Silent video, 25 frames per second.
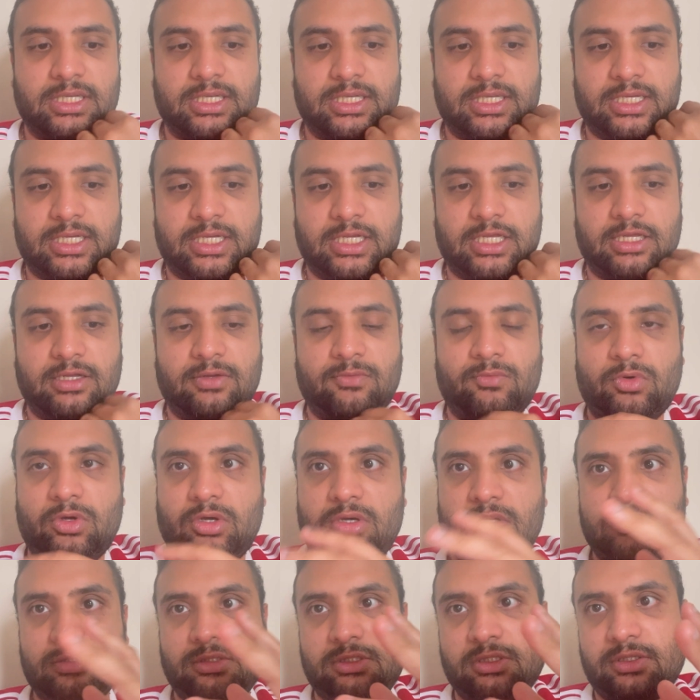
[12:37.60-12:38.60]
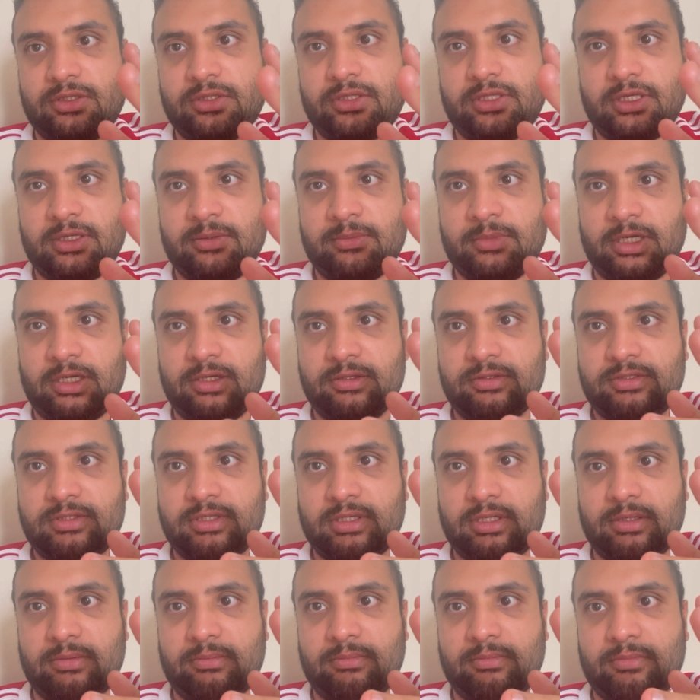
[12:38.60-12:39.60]
What the good thing about
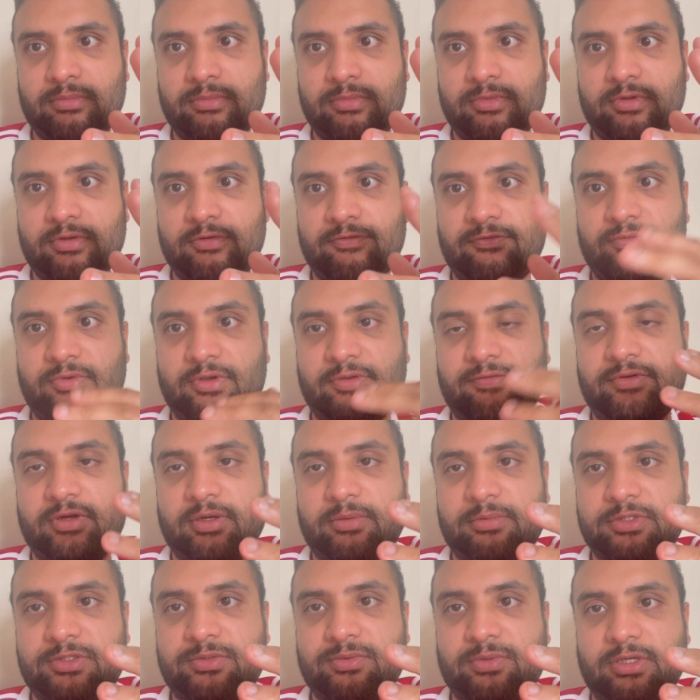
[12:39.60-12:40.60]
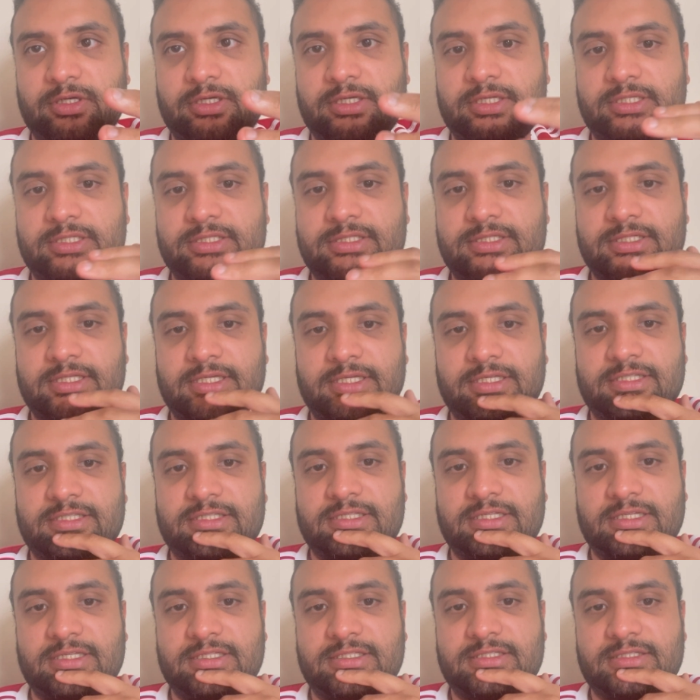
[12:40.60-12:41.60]
the refurbished one is
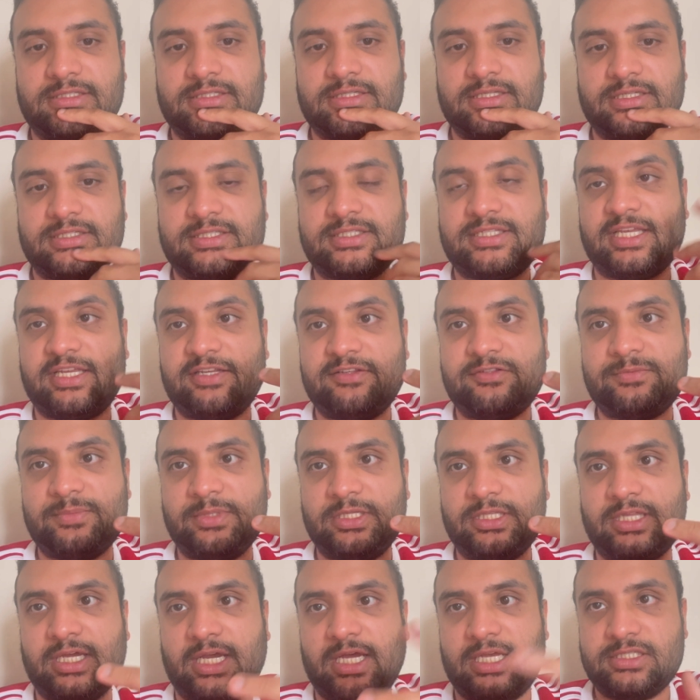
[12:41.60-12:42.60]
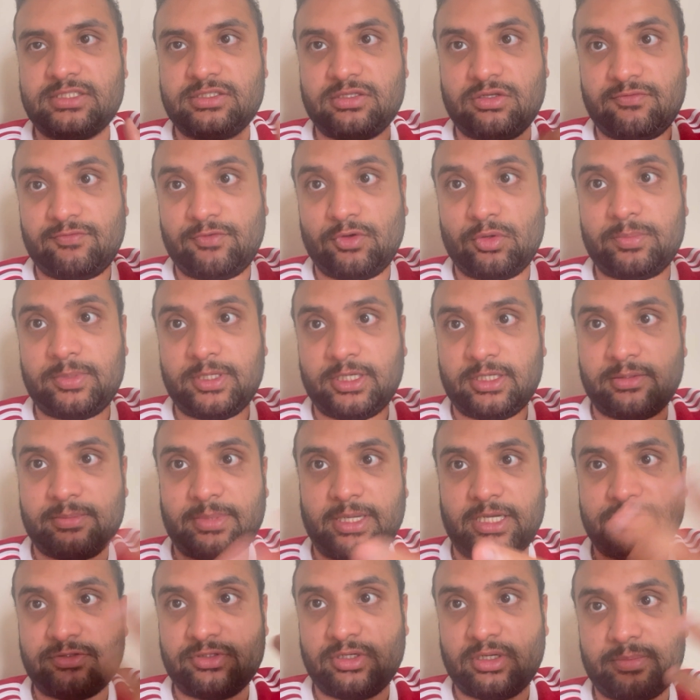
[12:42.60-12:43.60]
it saves me the hassle of opening the
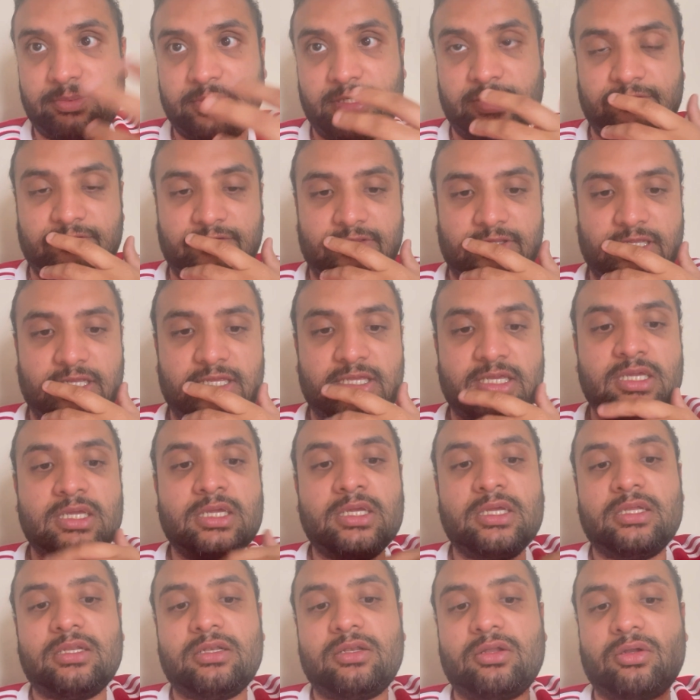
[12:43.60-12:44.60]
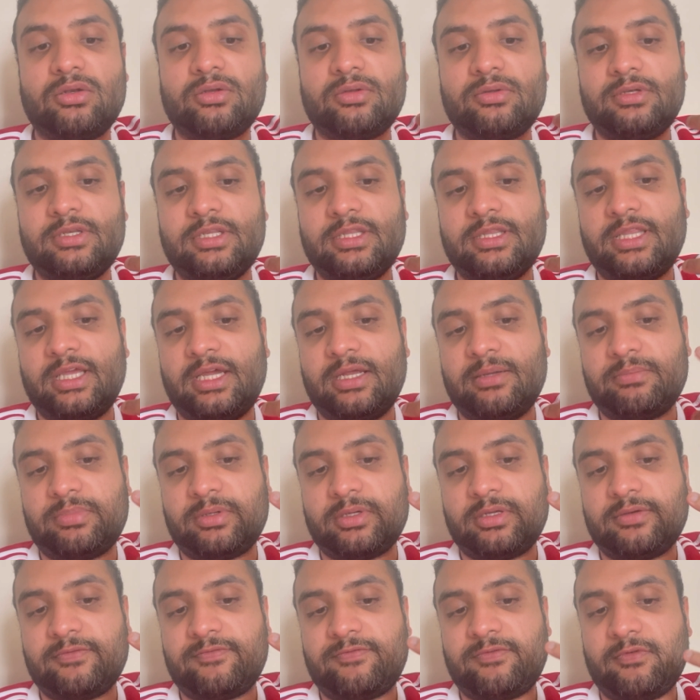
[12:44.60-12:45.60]
battery up and everything. Not only that,
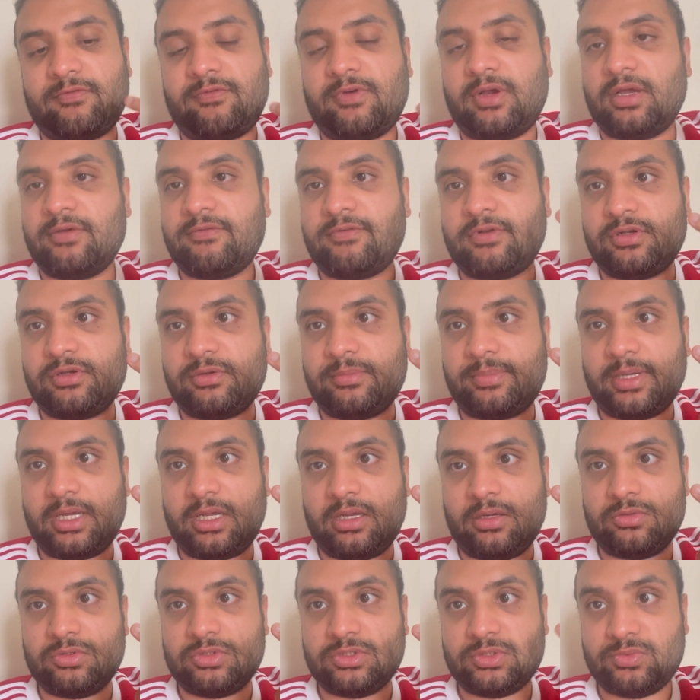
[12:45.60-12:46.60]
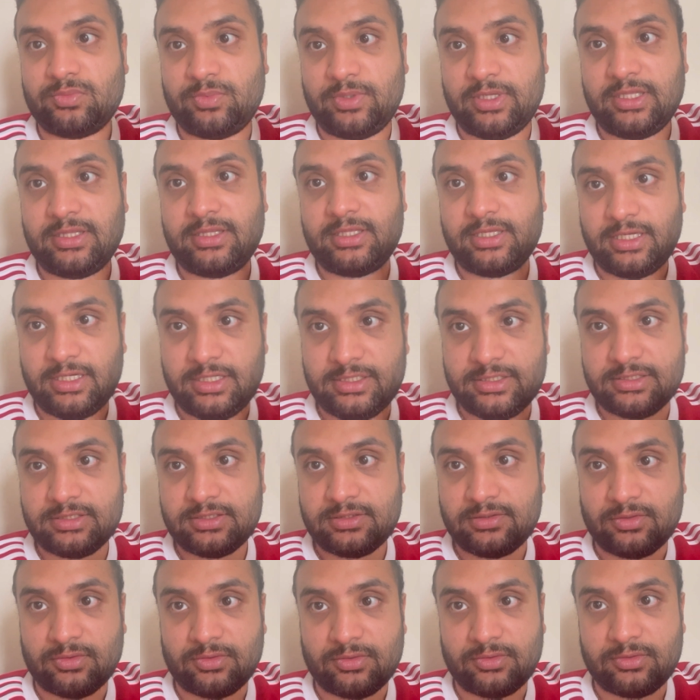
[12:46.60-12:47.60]
but for £500 with
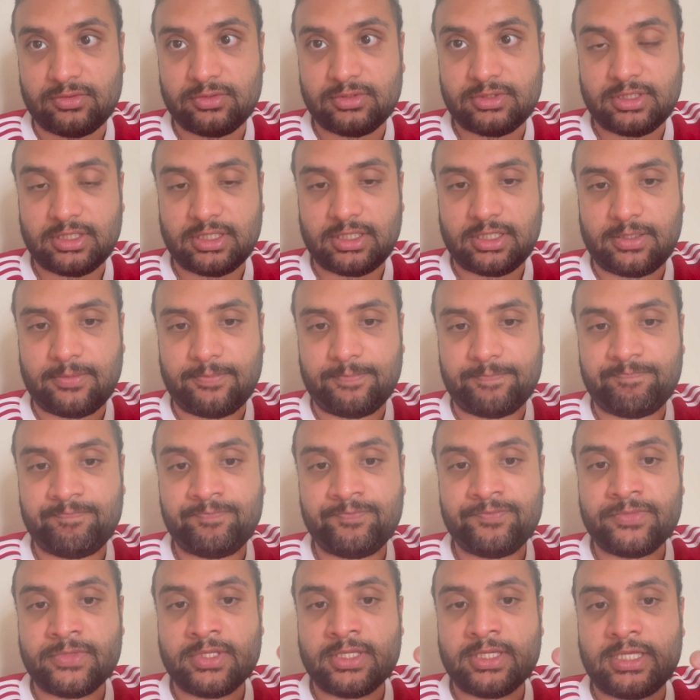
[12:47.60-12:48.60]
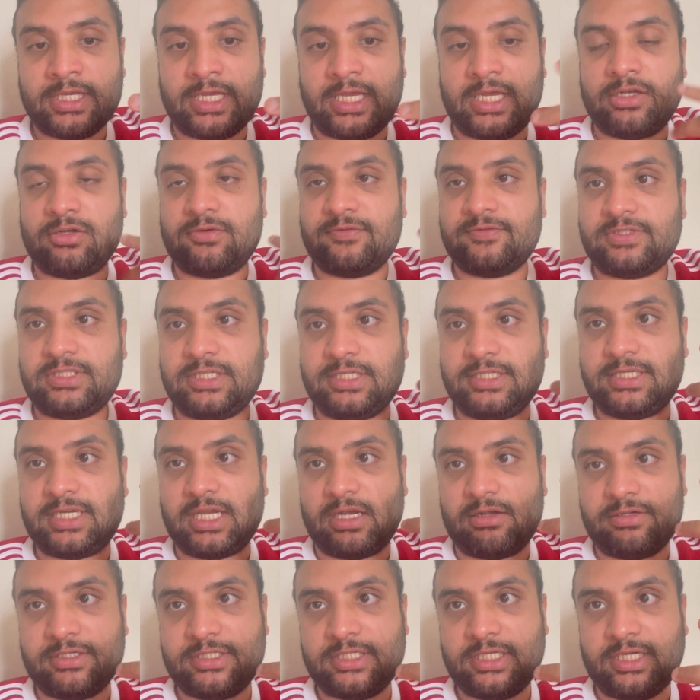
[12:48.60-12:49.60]
installed and obviously
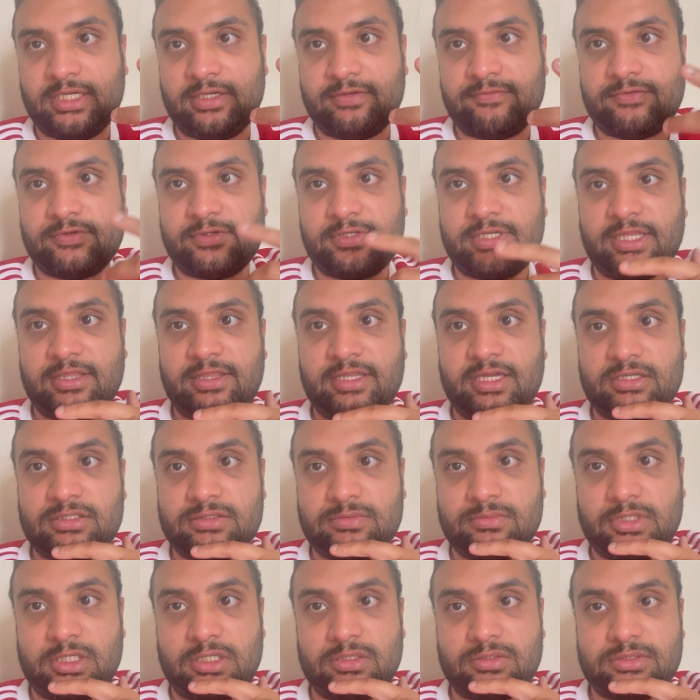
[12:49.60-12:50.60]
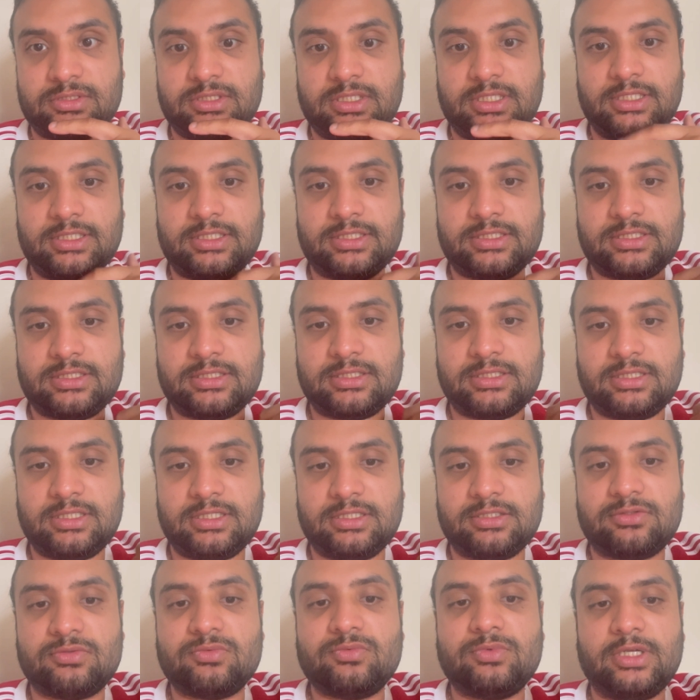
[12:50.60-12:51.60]
guaranteeing it for 10,000 miles,
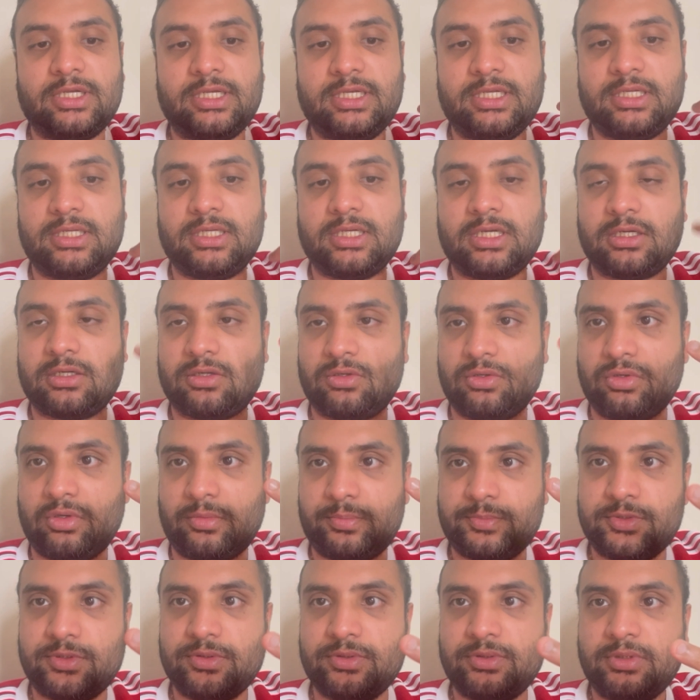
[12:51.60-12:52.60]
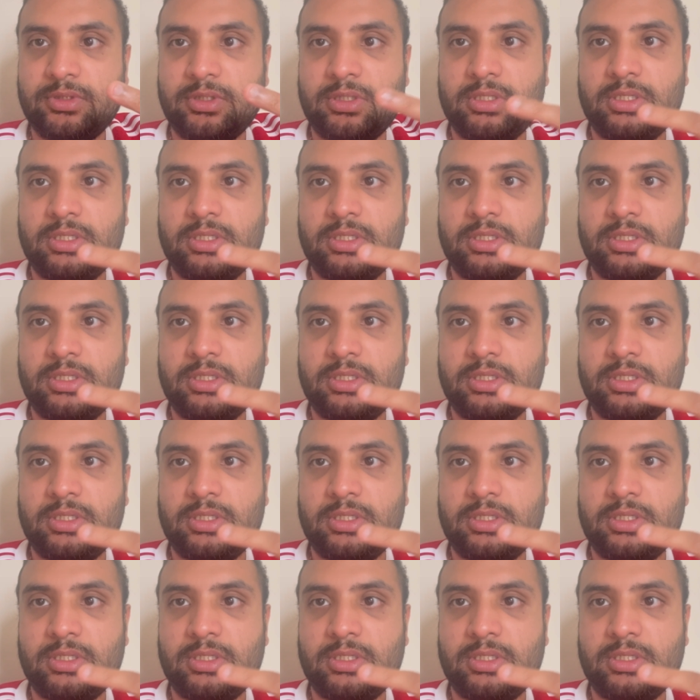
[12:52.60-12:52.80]
it's really a good option.